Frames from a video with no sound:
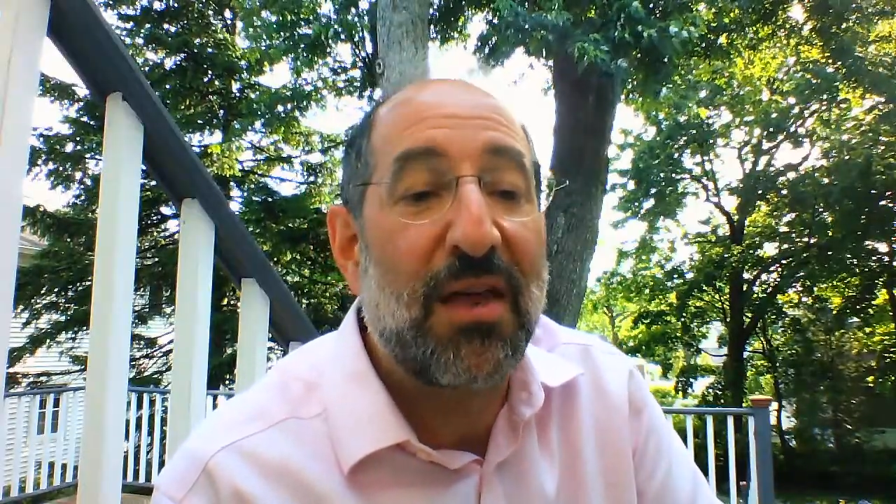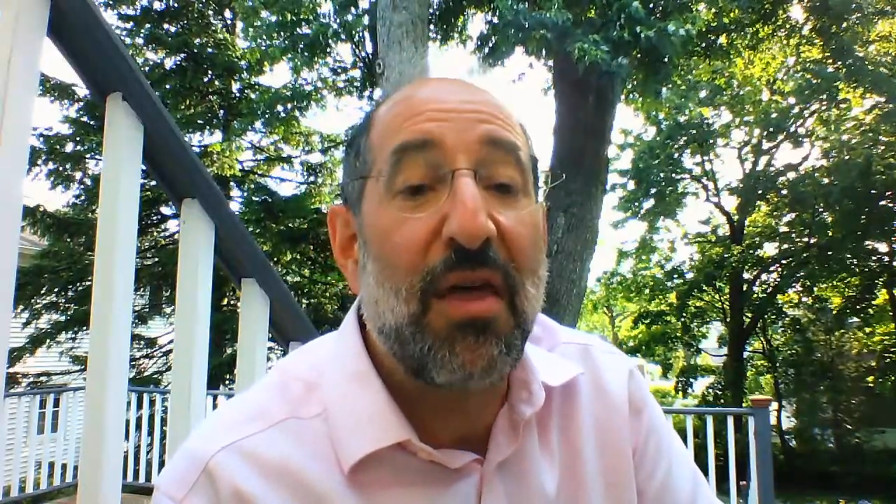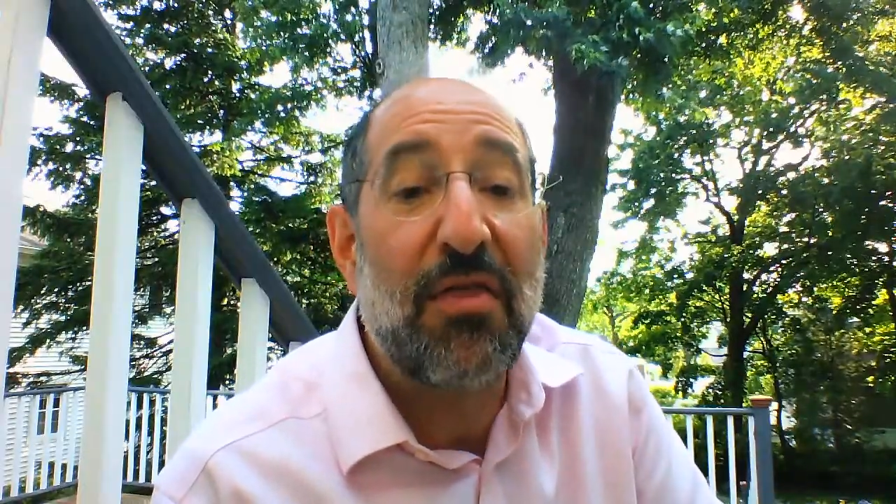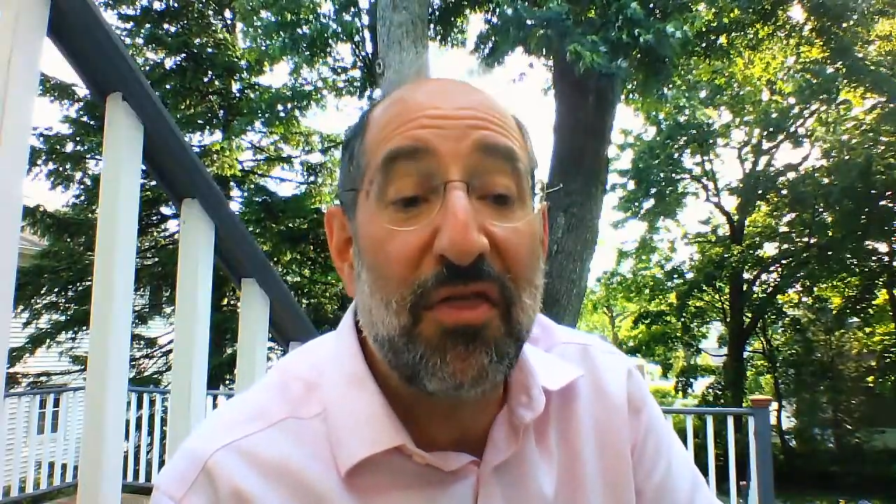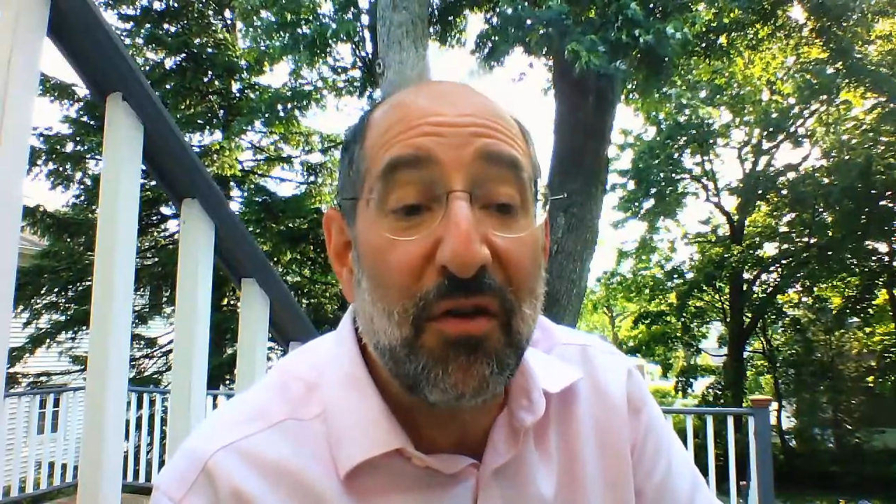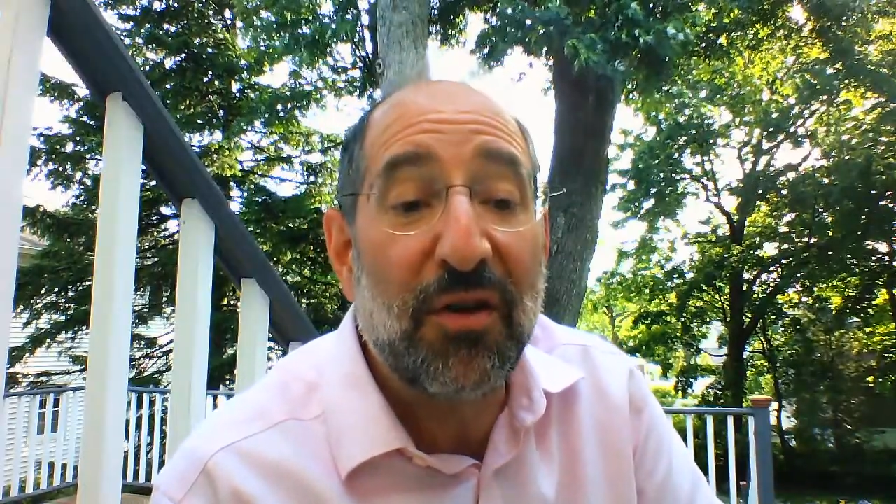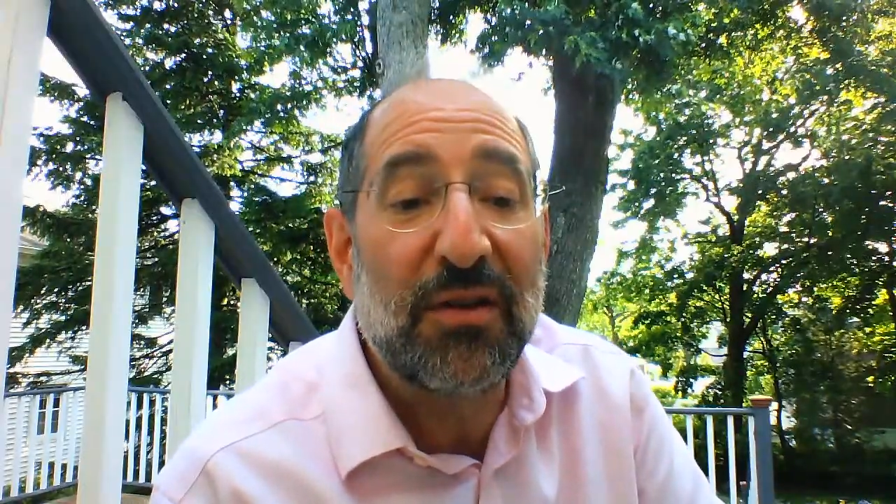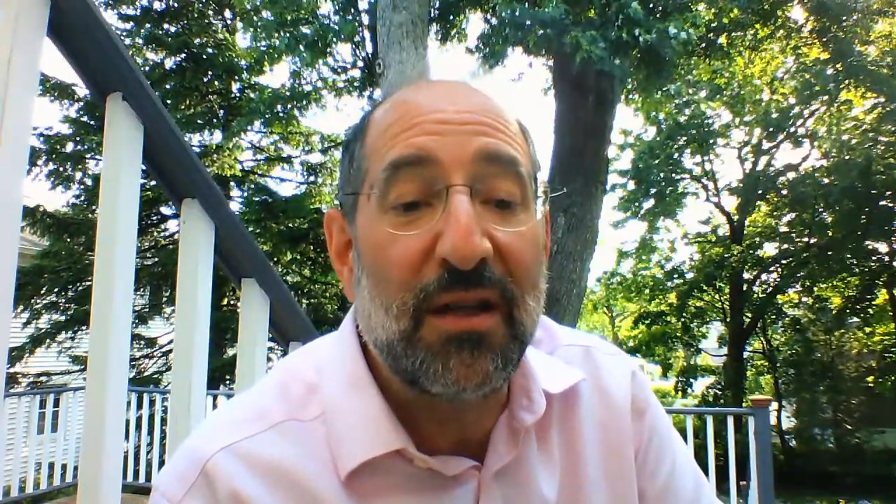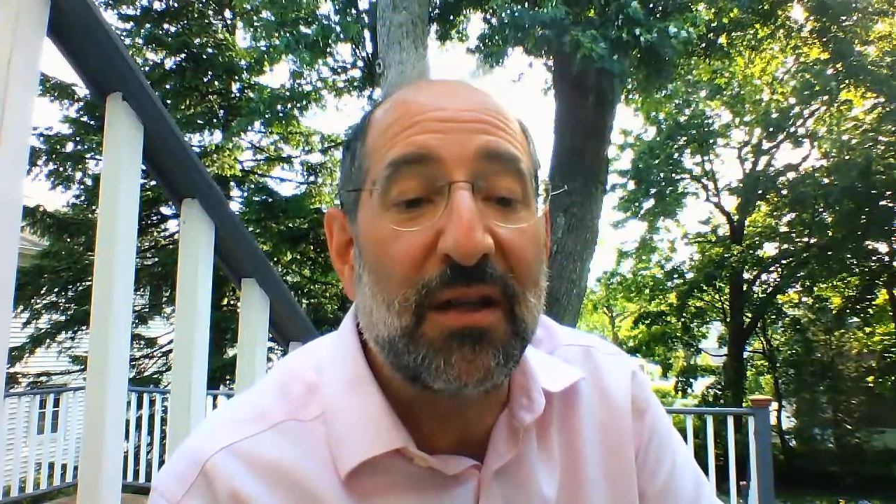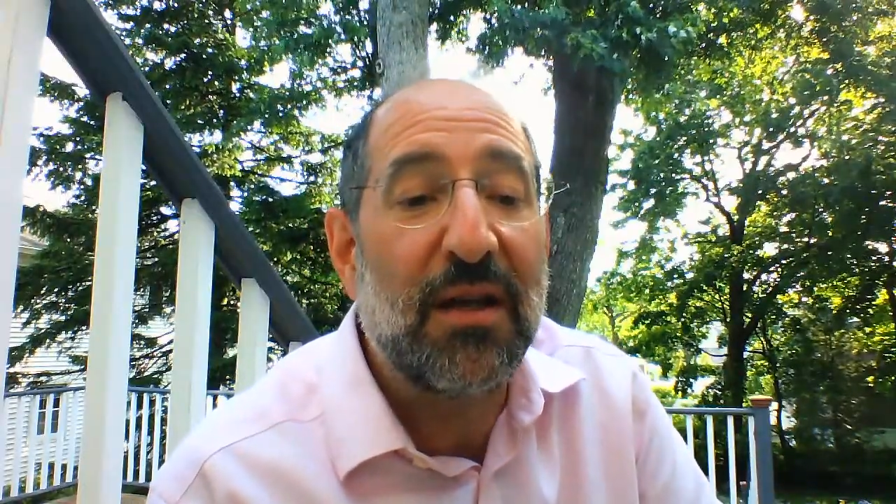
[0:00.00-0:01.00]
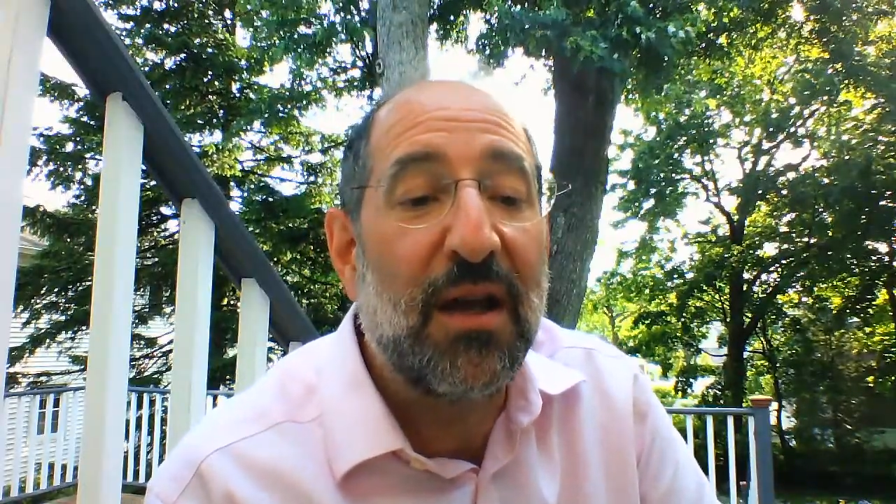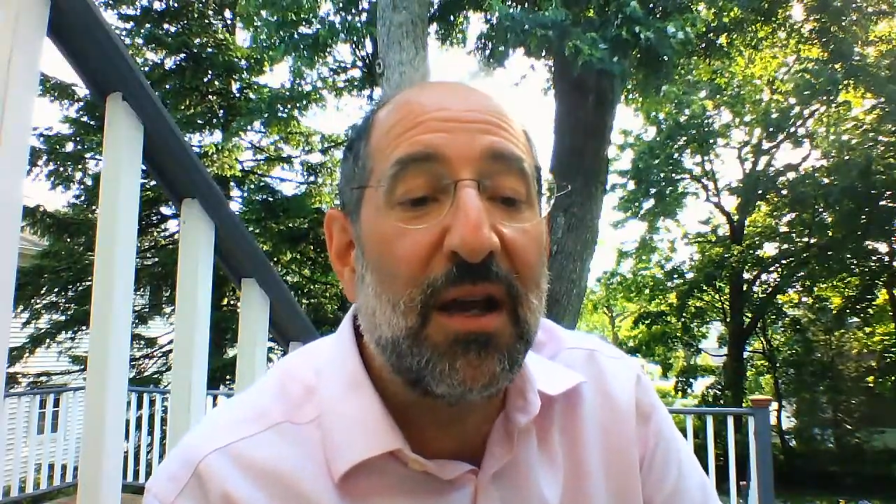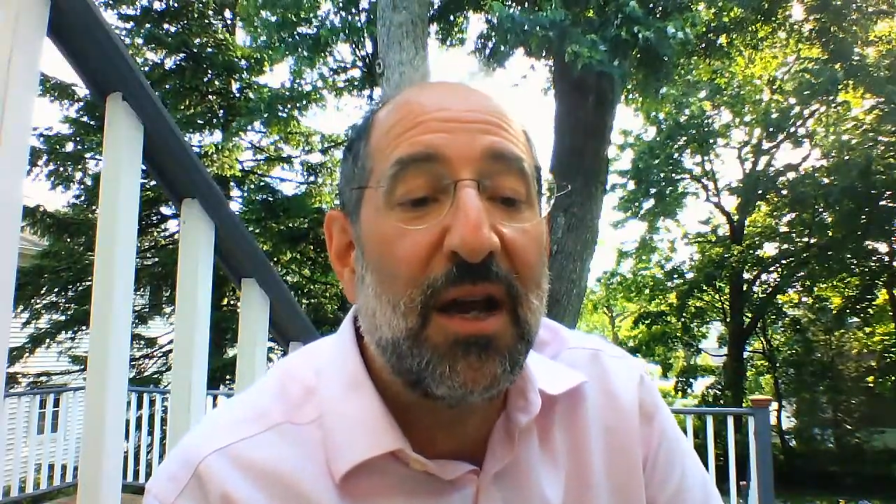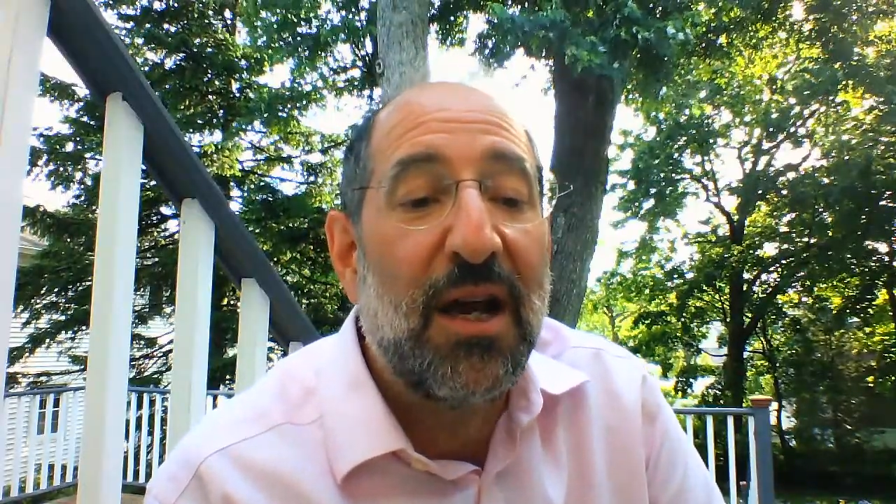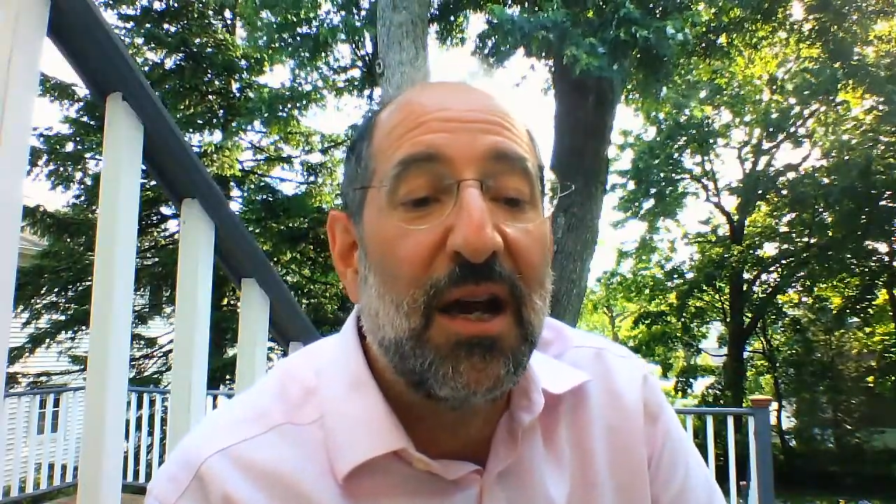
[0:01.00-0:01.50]
And then thirdly,
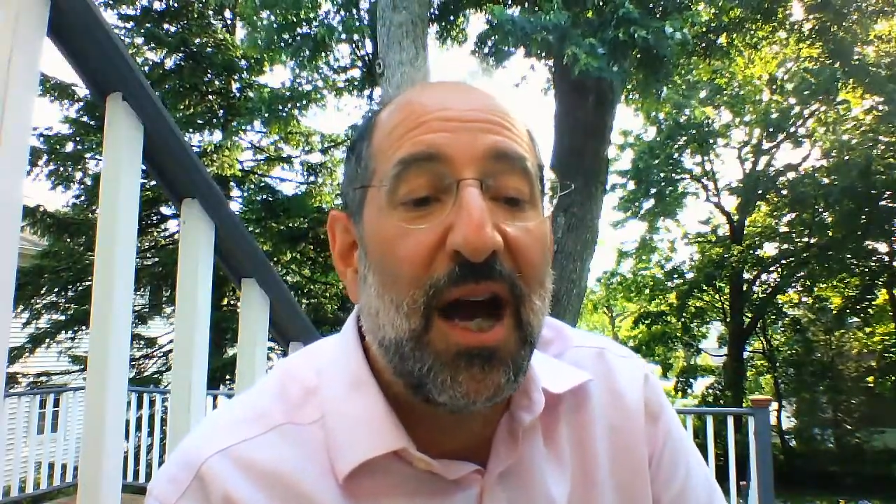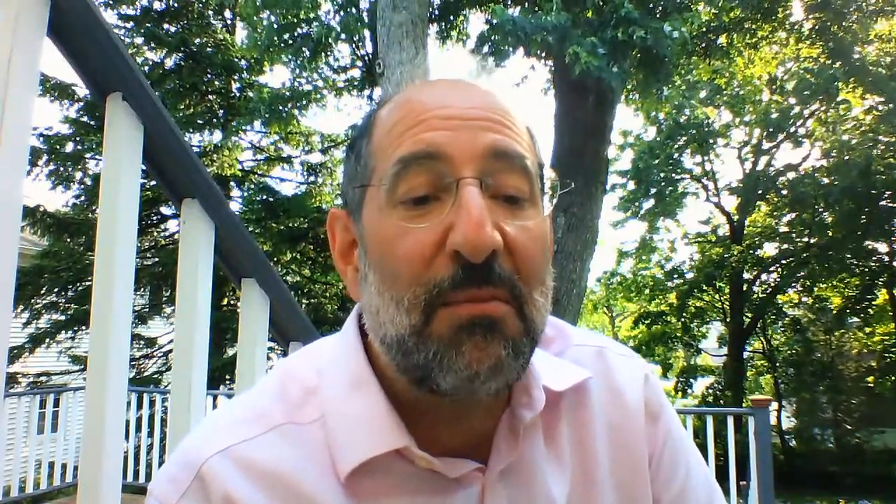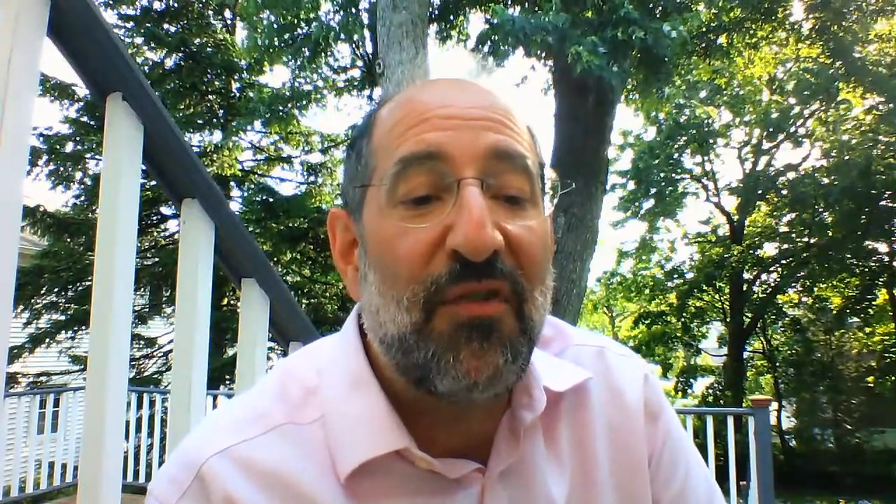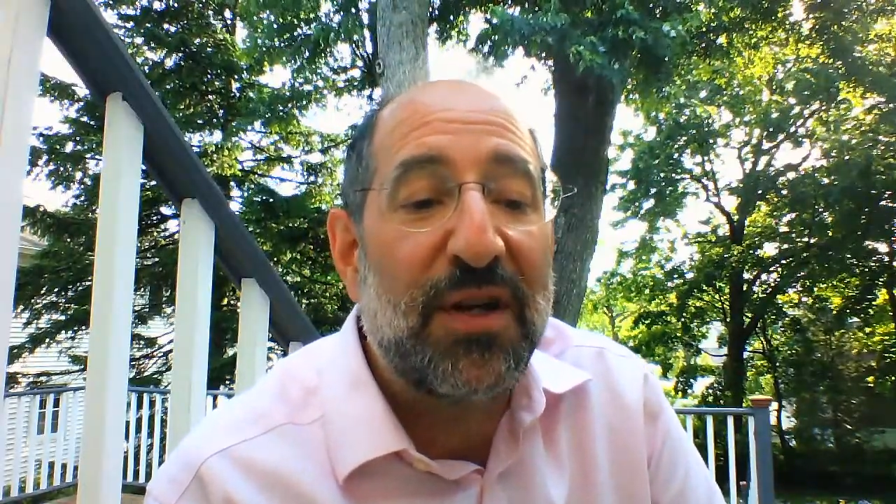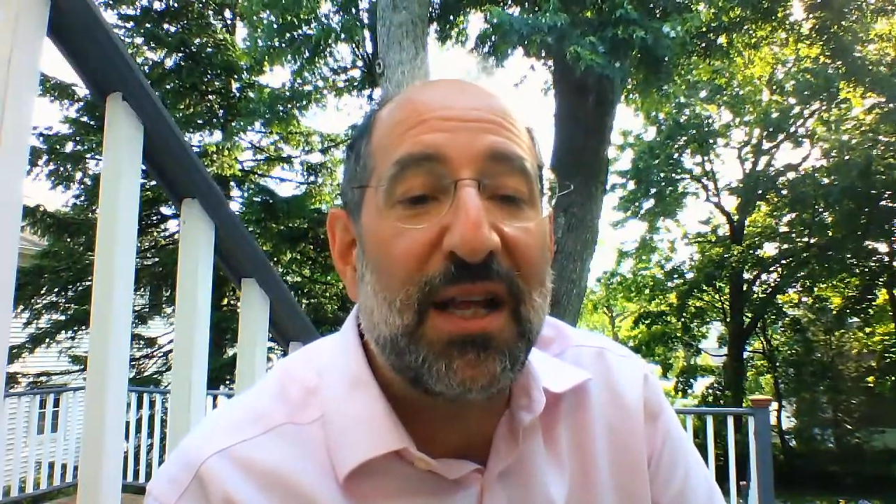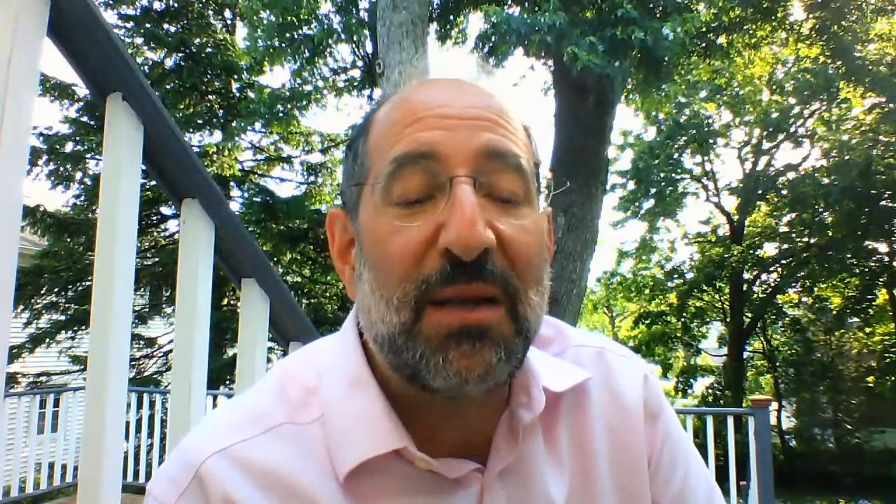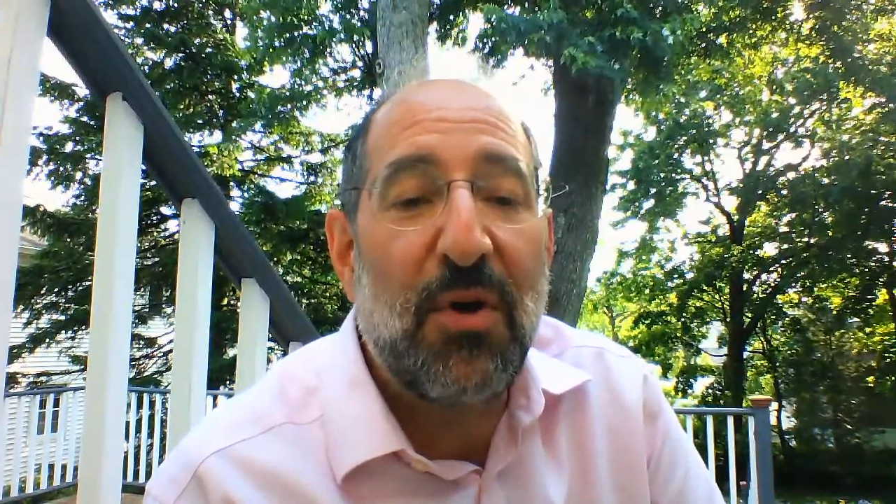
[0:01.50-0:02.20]
hamfaneli